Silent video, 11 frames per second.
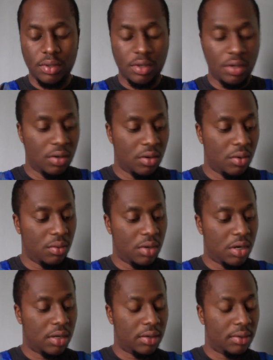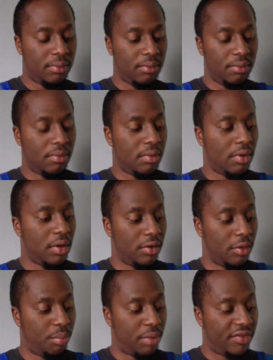you know,
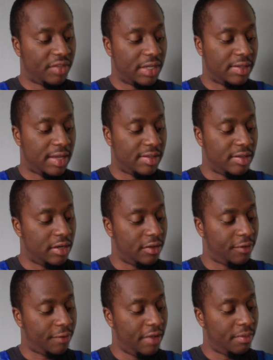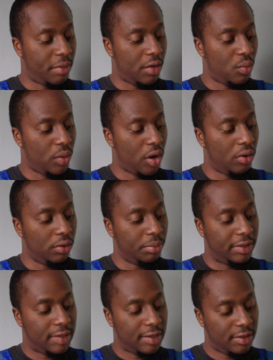the brothers get tested in his faith, man. We all gonna be
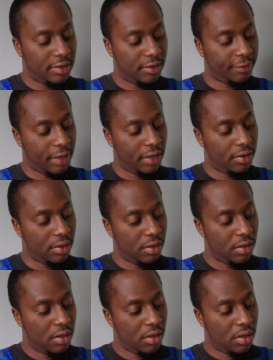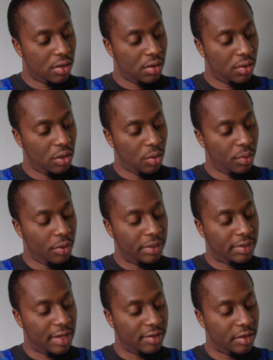tested in his faith. You know, we're gonna be
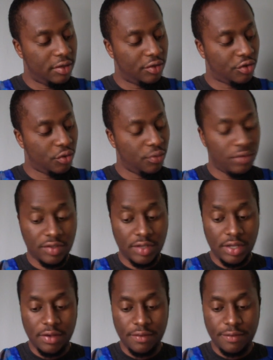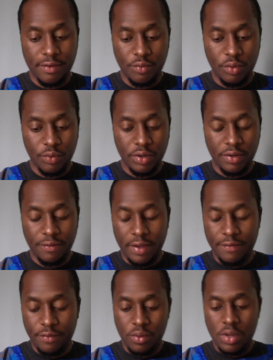tested in his truth to see if we're really
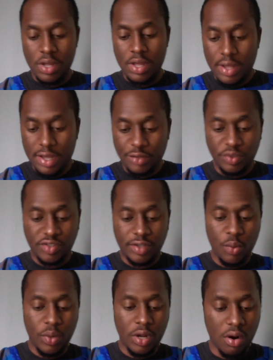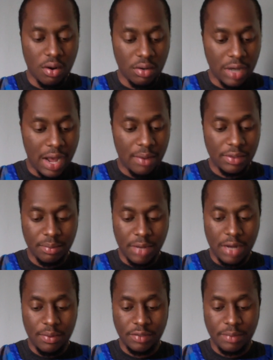faithful as we say we are on the highways and
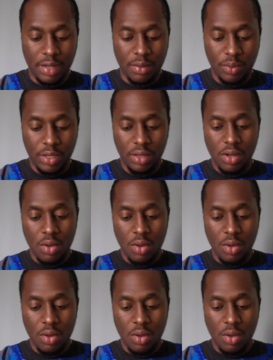byways, man. We